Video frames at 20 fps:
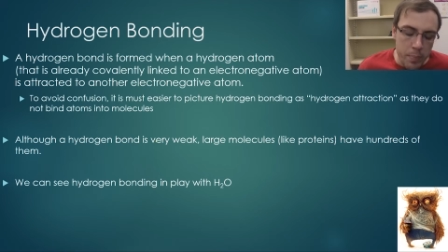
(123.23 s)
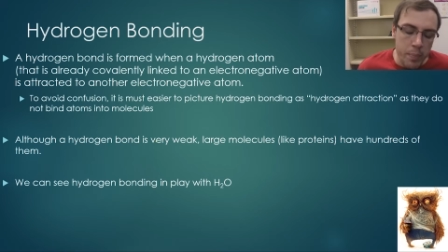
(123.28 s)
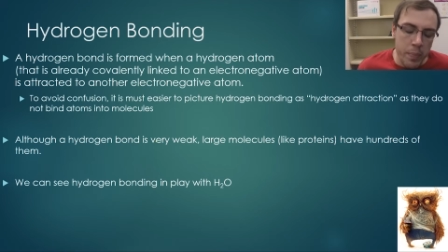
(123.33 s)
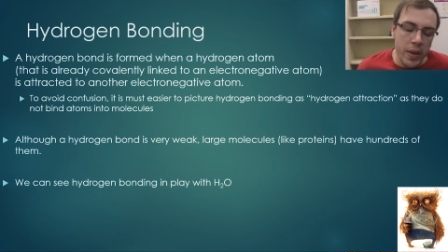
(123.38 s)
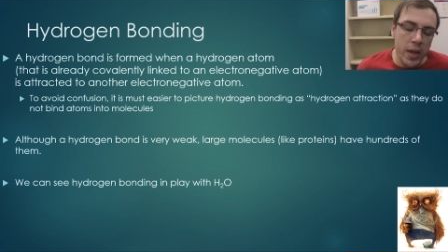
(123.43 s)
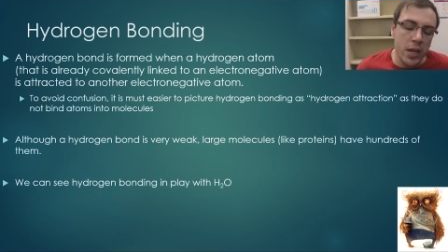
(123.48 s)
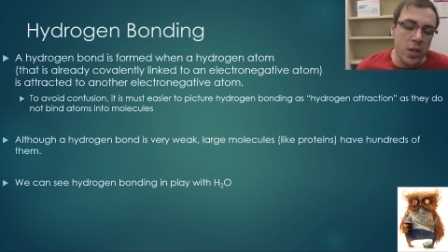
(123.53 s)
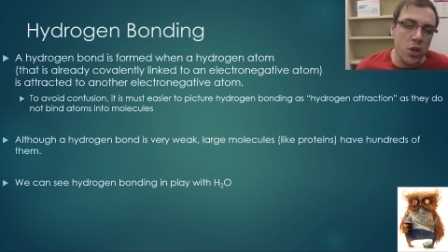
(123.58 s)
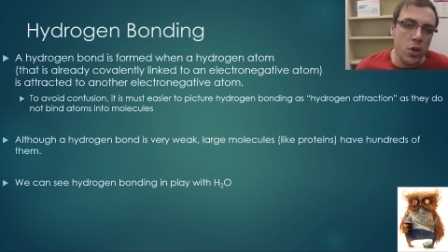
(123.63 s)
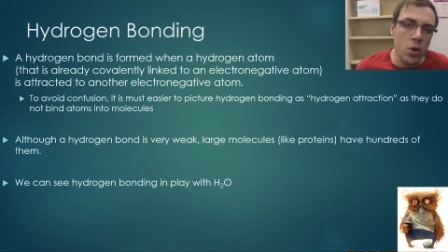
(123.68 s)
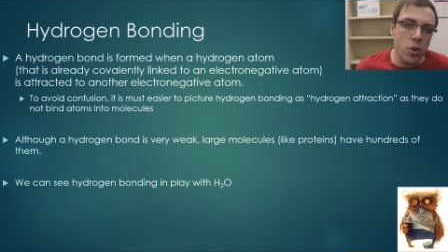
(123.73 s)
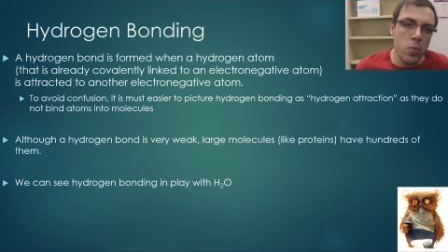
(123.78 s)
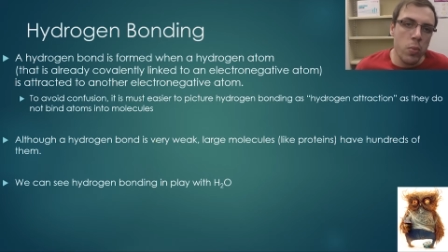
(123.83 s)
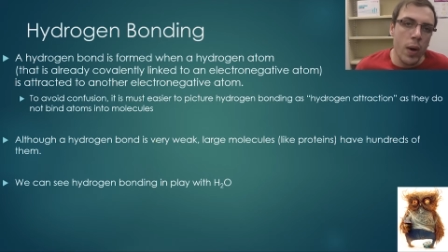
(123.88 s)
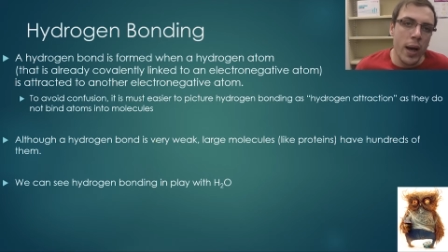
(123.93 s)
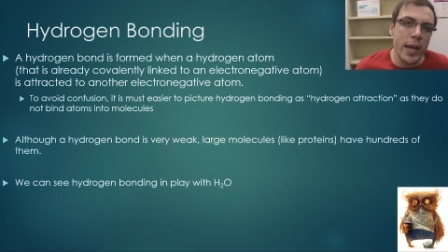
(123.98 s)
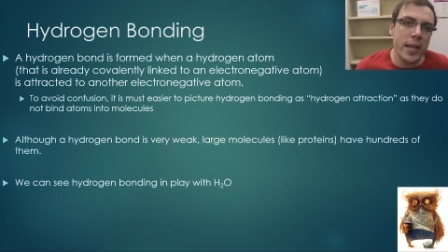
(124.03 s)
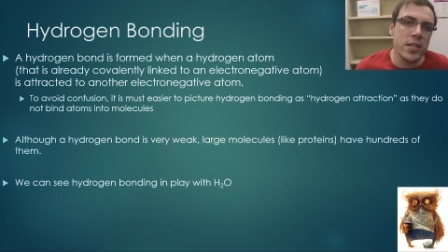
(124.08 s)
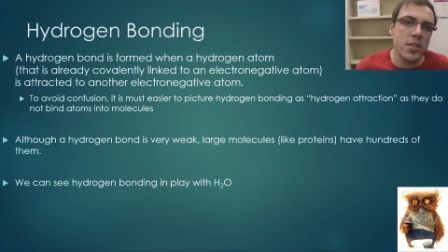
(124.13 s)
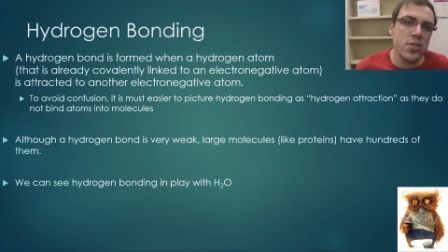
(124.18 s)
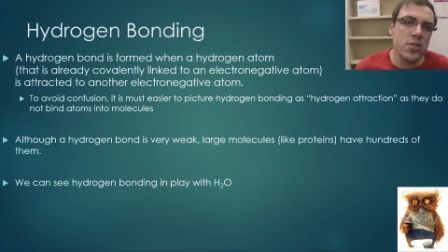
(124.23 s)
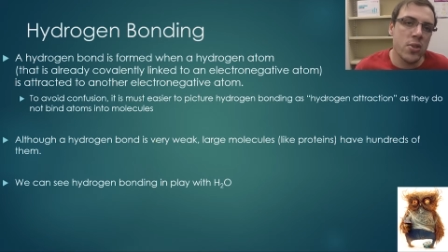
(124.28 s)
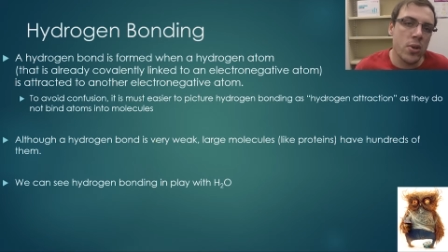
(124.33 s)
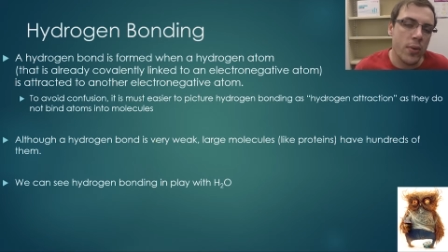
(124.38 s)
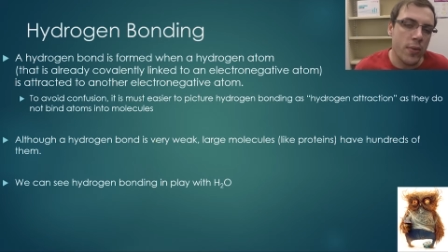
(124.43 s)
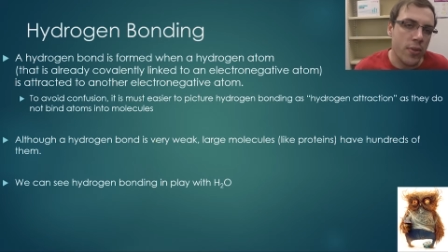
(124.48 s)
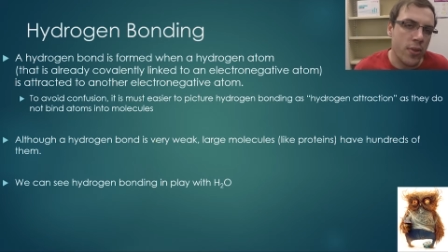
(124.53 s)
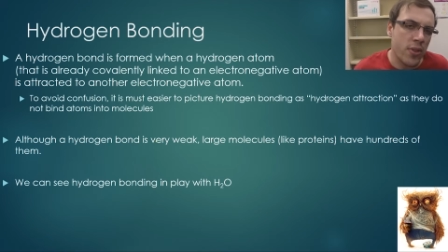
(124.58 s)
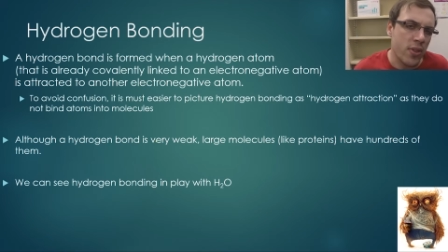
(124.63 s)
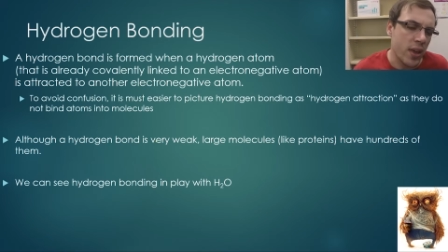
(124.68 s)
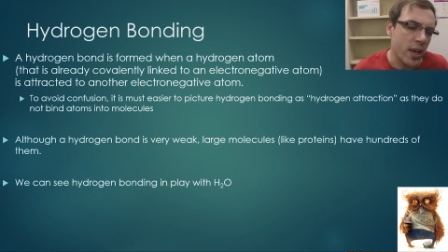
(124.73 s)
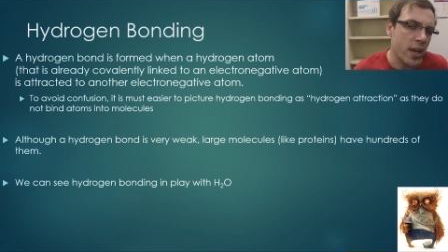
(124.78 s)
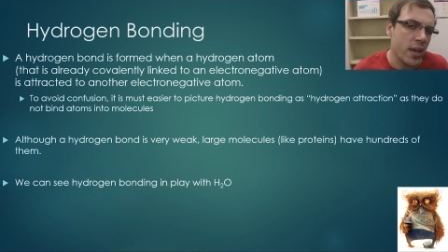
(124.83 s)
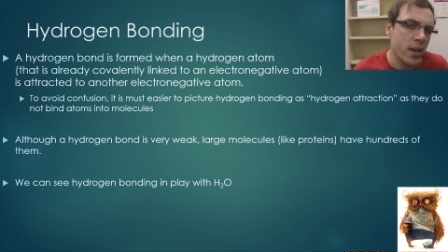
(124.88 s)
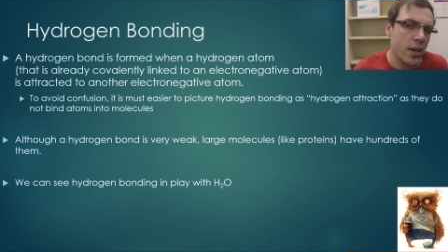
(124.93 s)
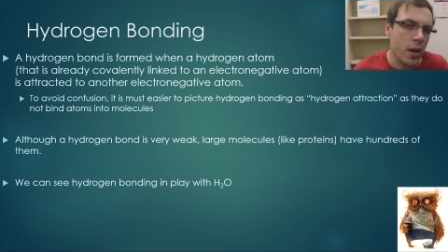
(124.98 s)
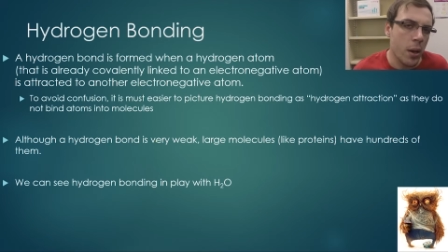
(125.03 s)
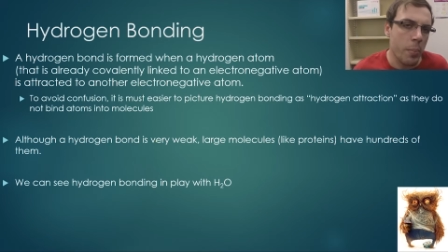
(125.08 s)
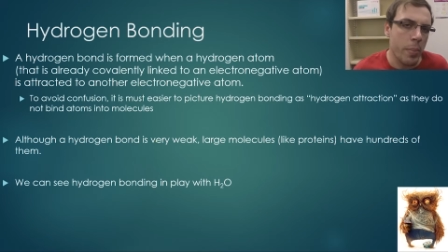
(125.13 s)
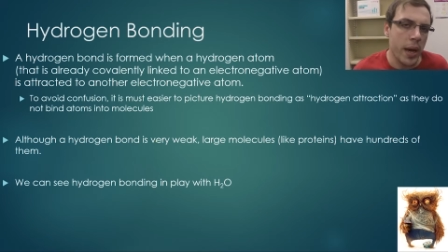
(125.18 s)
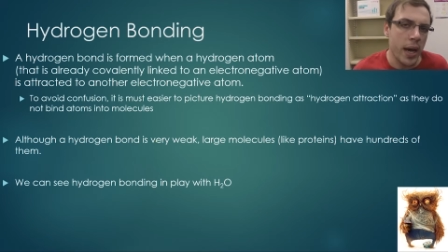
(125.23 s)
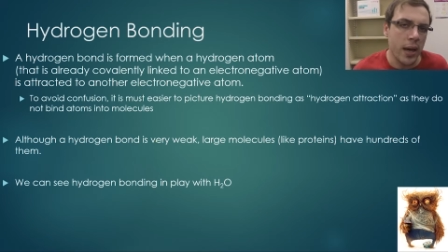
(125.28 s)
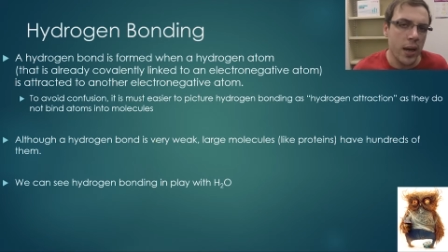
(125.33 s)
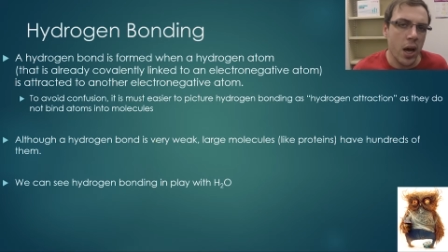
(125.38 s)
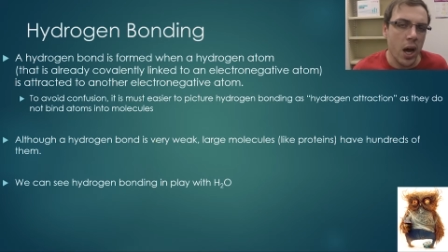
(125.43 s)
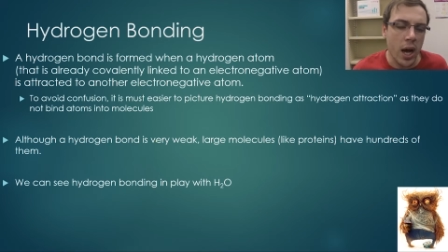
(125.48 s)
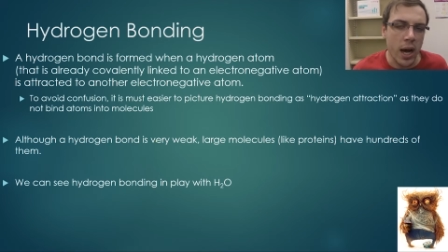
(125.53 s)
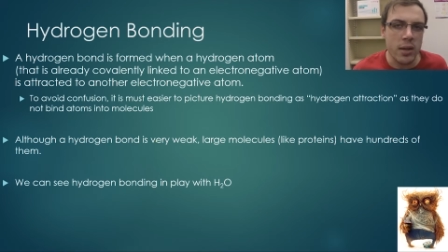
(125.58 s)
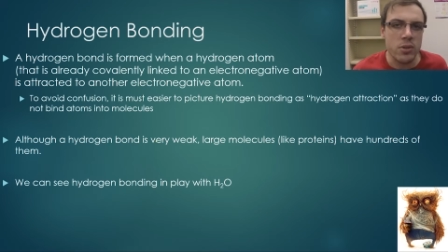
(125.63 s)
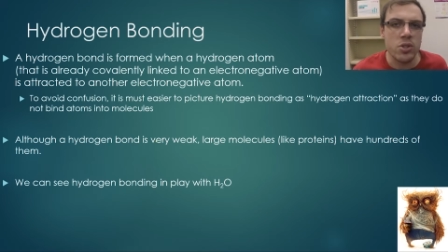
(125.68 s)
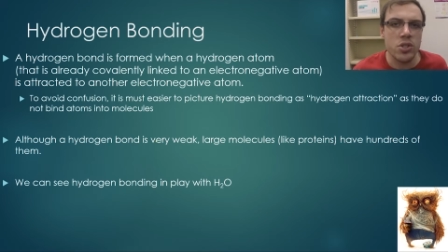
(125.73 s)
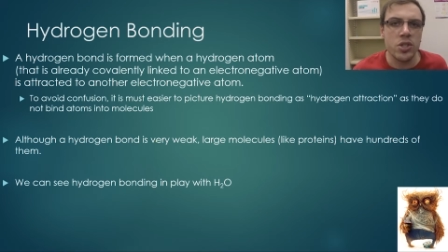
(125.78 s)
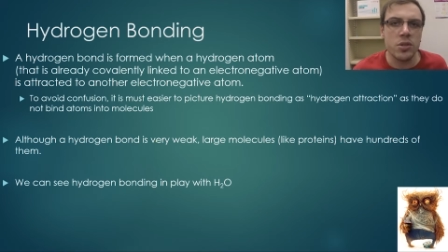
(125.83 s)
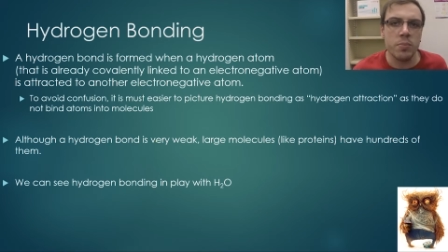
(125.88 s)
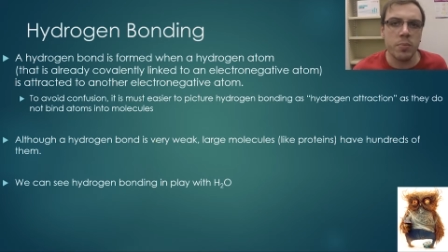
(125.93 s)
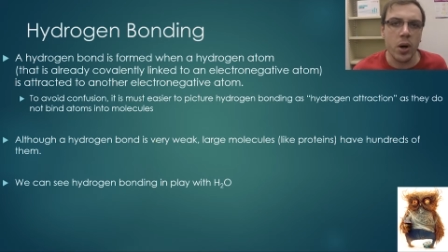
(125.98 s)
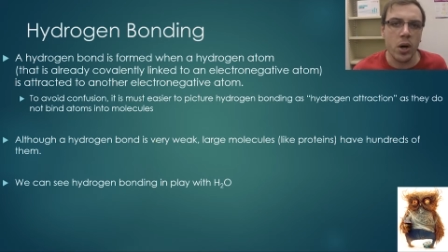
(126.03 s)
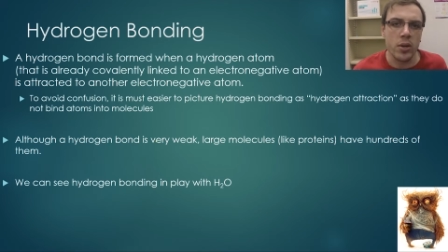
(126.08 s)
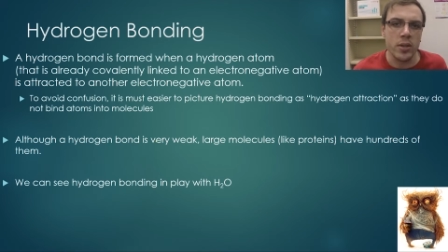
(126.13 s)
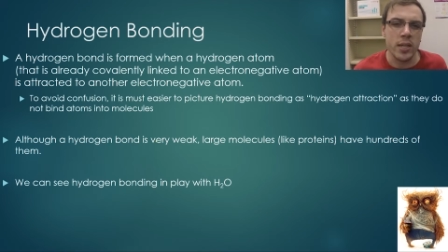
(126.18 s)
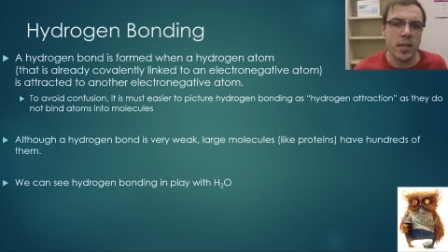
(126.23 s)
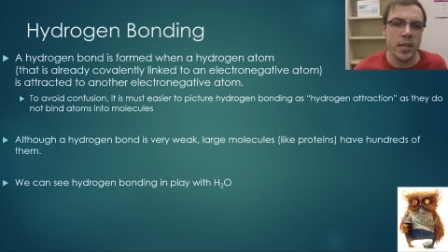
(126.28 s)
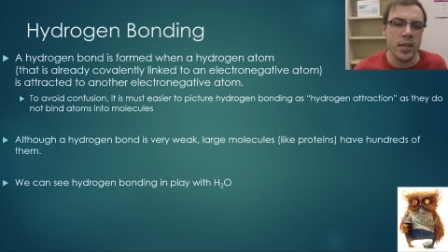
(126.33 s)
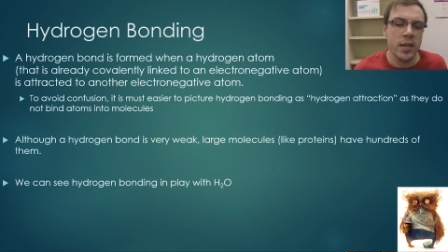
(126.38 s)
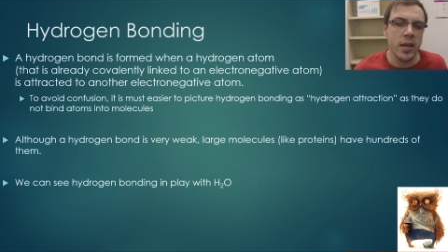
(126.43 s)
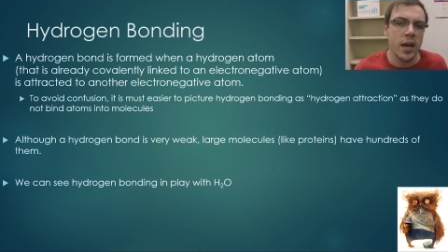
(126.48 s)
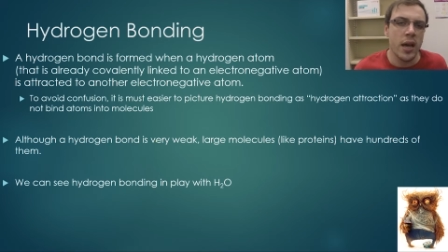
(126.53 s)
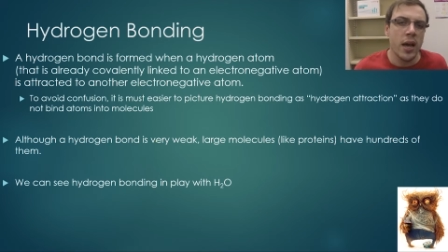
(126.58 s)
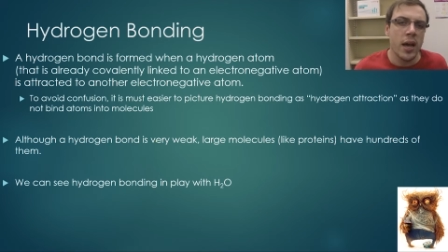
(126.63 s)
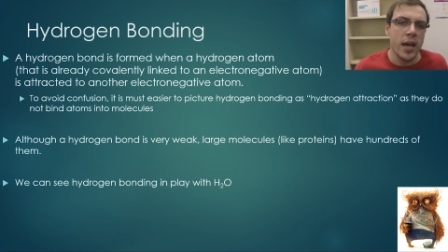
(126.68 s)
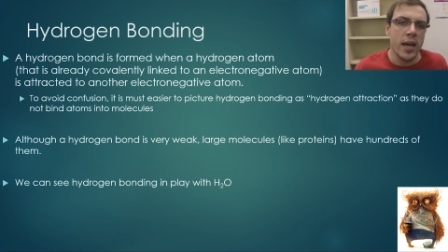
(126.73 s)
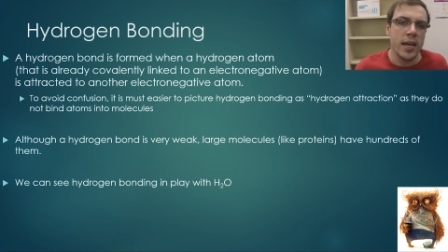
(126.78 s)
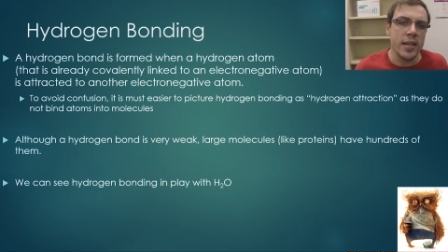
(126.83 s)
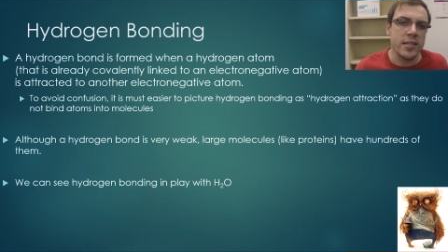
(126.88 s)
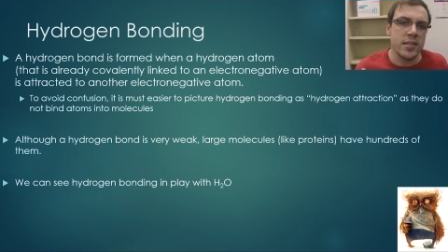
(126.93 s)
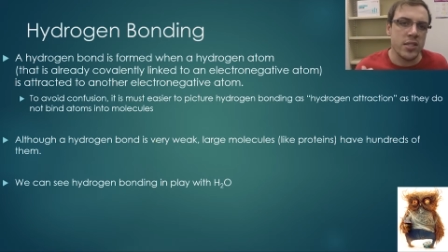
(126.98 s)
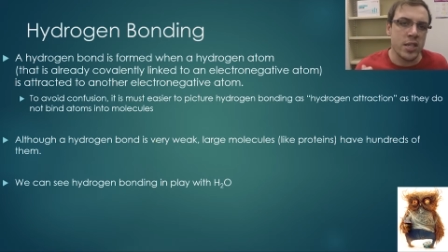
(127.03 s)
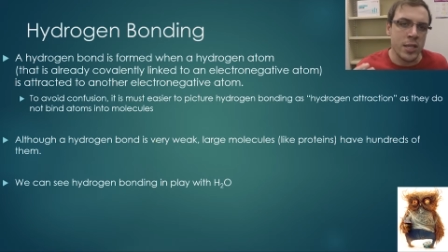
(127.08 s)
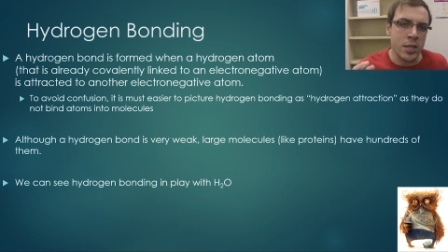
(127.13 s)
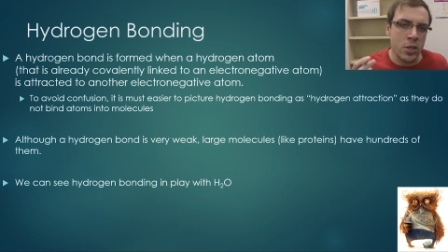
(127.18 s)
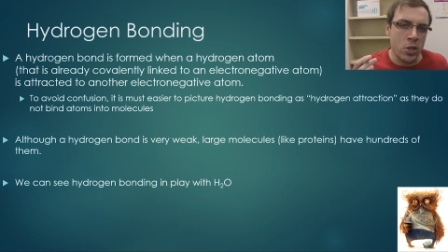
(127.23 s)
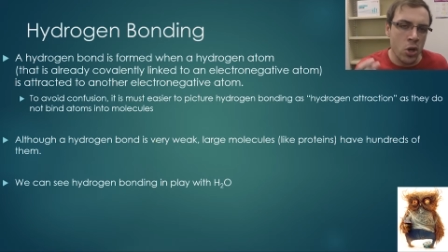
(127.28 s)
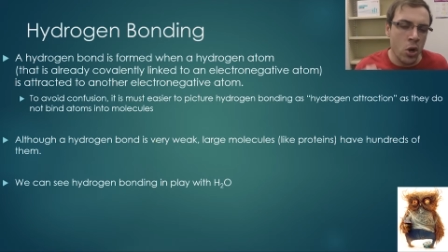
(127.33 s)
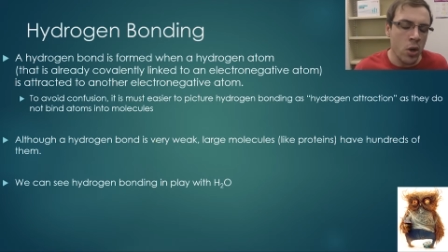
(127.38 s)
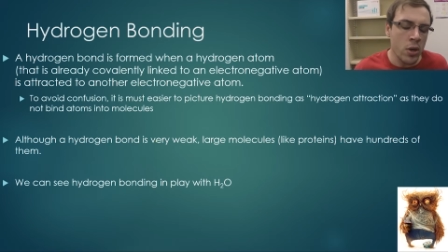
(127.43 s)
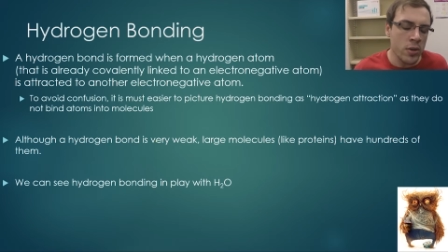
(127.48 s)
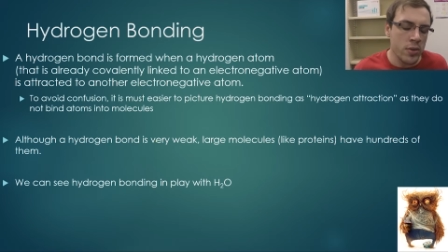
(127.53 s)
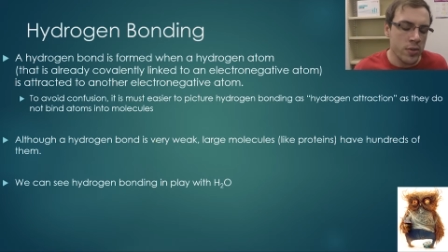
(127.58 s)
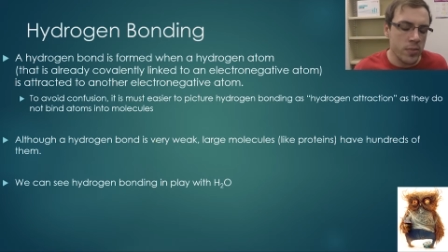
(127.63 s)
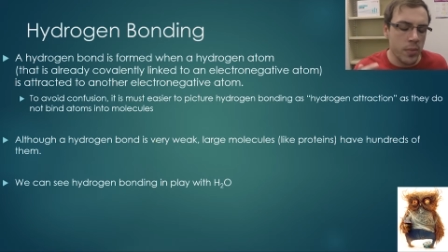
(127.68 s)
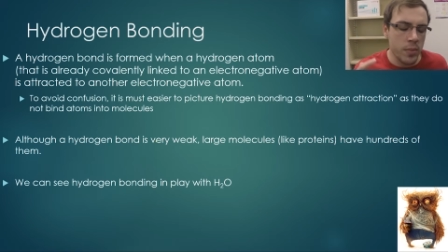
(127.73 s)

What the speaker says: a good way to sort of think about hydrogen bonding is to not